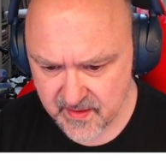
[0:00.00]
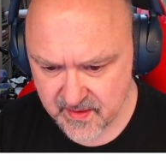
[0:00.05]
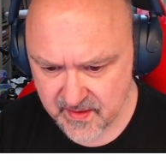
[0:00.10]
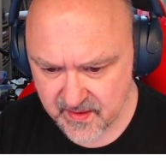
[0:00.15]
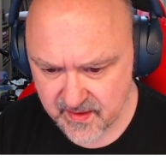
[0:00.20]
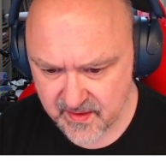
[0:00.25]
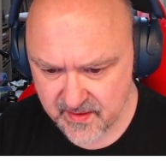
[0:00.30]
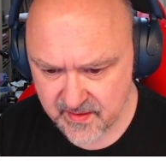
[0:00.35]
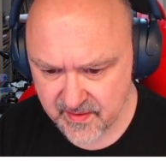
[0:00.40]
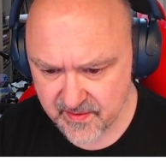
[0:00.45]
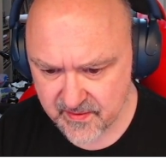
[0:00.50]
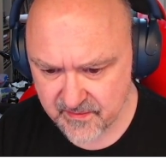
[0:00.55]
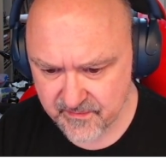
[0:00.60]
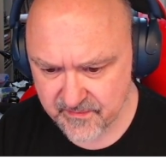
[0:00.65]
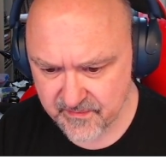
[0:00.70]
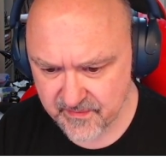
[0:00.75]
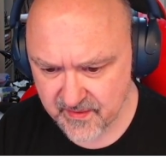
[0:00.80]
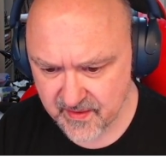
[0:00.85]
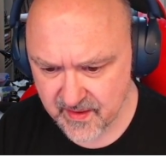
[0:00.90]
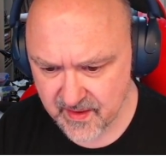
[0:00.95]
in the
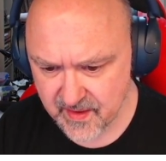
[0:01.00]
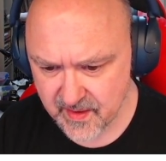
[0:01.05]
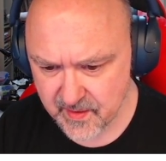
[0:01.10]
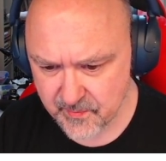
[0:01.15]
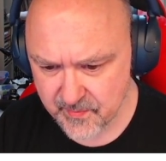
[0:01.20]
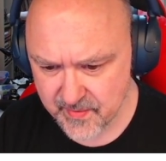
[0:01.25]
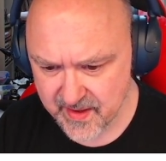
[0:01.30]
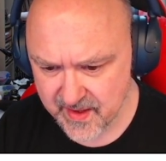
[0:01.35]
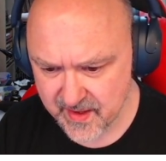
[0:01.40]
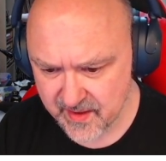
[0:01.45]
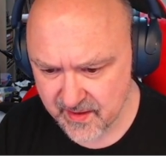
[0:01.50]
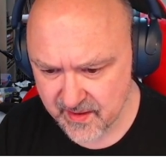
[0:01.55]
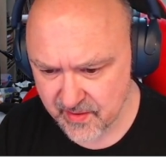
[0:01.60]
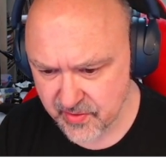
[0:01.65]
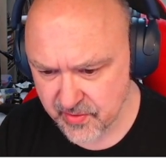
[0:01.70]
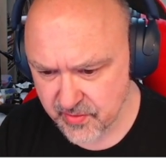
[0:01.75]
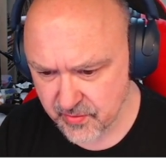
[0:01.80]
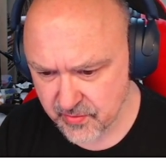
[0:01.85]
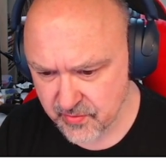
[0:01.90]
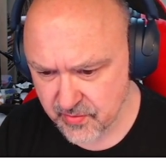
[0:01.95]
farm and
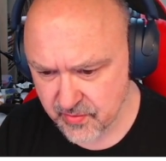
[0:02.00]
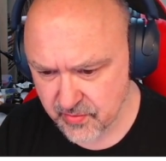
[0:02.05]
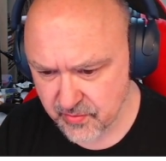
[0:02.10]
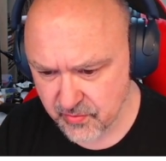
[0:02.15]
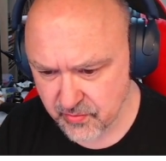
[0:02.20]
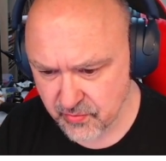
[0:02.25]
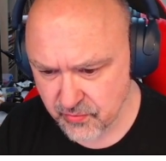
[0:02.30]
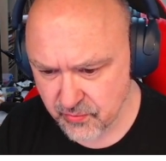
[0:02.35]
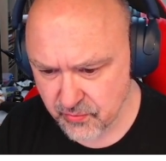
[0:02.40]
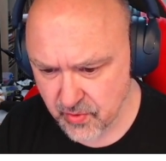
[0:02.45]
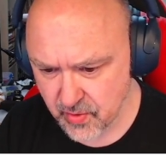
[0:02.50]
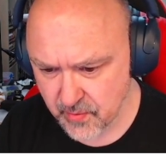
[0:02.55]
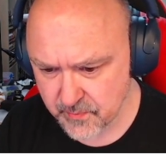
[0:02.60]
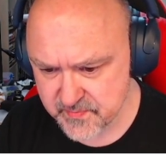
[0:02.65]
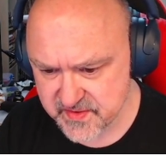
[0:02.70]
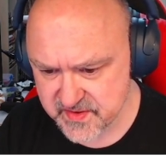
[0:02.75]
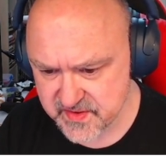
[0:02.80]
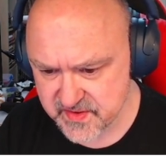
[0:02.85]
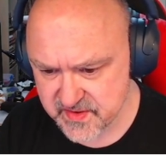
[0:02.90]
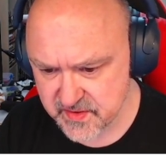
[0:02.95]
the
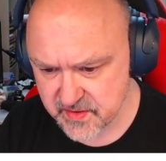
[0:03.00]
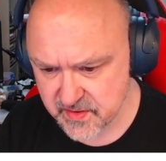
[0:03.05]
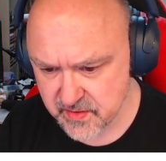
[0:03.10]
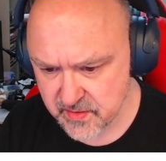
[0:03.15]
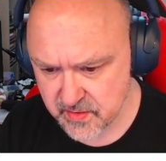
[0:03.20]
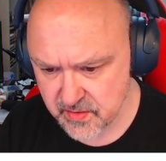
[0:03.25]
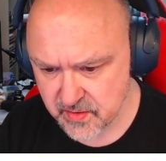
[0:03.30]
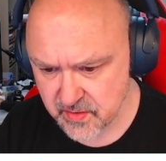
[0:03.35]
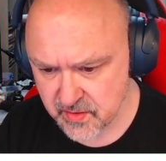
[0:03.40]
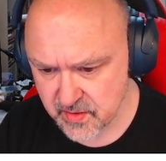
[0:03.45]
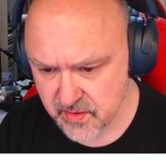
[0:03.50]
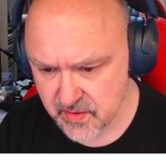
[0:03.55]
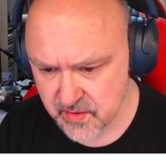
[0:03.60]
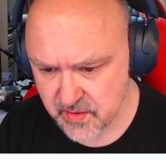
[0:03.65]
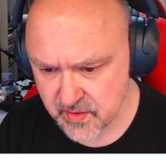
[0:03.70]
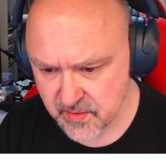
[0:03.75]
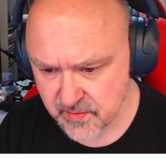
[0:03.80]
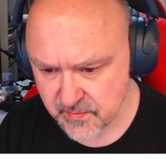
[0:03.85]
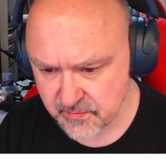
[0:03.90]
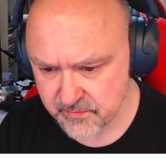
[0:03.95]
crops
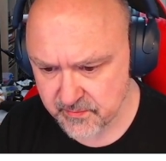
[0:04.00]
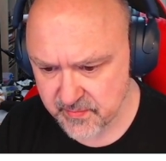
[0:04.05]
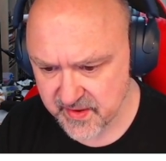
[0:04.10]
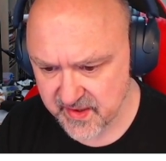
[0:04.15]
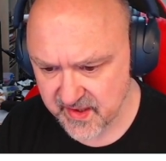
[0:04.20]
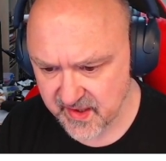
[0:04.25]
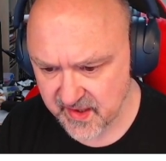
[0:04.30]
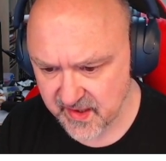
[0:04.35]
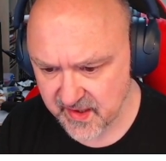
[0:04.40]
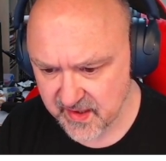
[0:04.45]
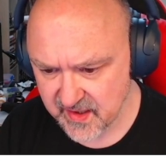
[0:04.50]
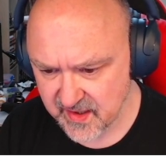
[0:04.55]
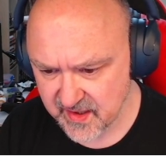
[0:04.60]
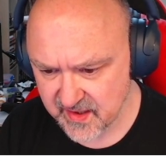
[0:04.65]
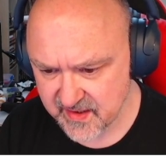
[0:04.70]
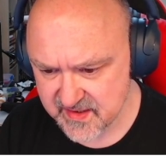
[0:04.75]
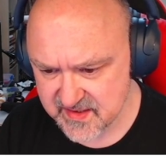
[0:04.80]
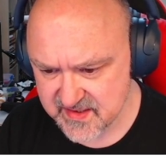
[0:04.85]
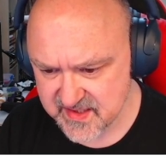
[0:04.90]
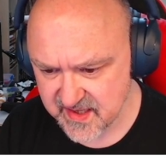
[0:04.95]
being
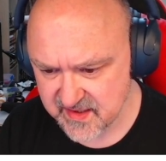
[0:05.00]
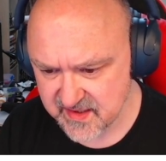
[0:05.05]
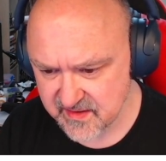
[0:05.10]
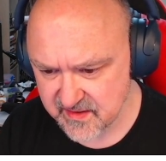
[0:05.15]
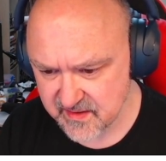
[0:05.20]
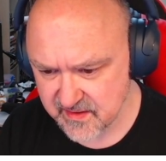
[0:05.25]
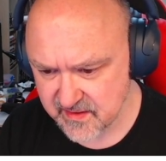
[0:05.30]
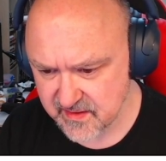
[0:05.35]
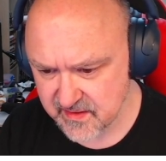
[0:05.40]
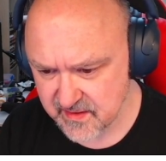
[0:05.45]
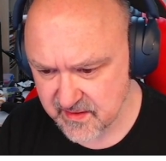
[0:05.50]
unattended.